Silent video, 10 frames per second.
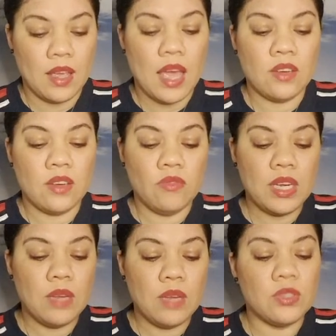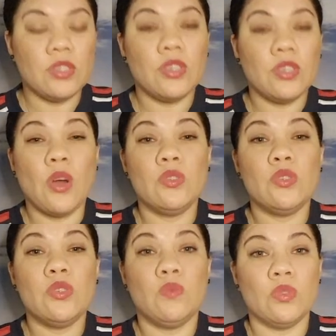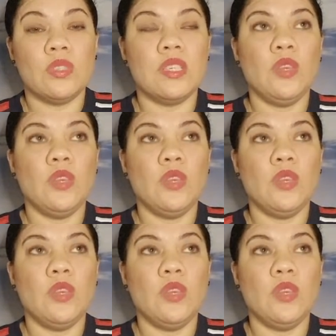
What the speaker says: and you really want to go towards it.